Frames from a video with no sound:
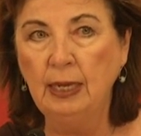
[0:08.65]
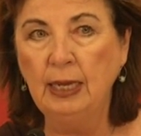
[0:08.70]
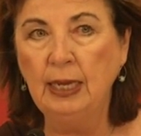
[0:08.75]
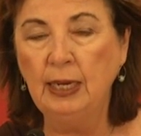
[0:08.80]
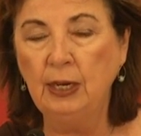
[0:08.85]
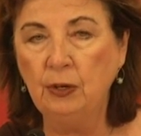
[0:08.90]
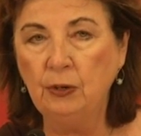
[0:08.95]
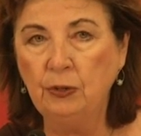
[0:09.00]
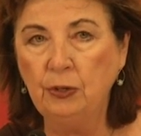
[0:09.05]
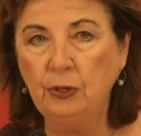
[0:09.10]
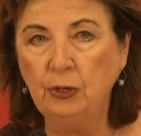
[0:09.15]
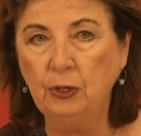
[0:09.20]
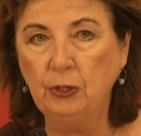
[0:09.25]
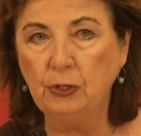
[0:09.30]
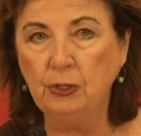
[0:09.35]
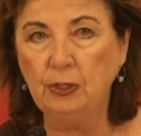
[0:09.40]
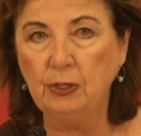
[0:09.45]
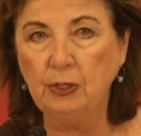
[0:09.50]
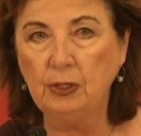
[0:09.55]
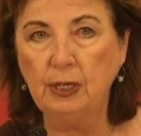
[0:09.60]
hear the
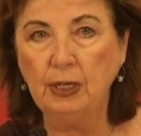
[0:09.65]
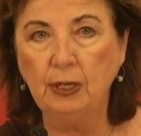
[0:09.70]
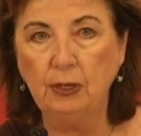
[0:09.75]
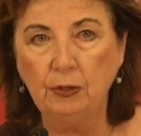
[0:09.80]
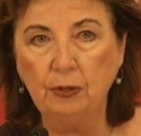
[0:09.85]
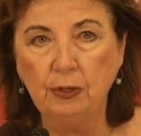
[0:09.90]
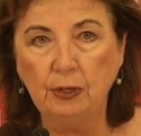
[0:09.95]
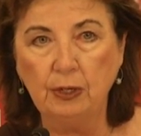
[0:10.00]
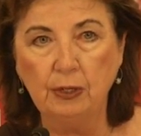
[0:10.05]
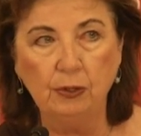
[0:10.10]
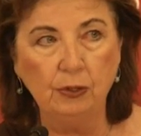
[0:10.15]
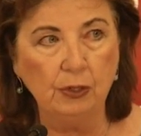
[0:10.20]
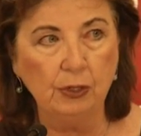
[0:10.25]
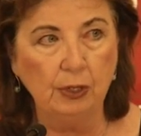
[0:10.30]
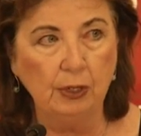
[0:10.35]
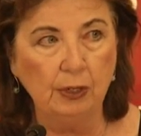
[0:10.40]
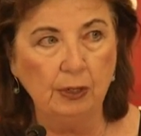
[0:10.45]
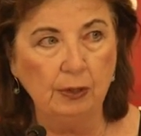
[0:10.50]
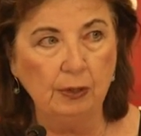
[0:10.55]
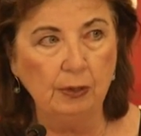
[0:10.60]
nurses, hear the
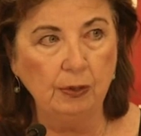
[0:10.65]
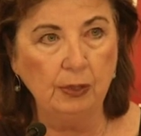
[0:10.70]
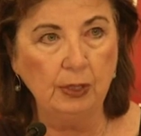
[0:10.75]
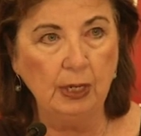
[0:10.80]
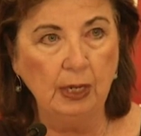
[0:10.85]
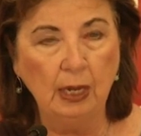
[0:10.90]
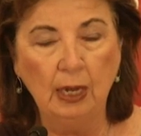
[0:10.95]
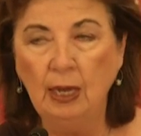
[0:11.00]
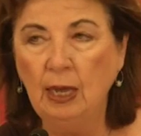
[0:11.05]
concerns.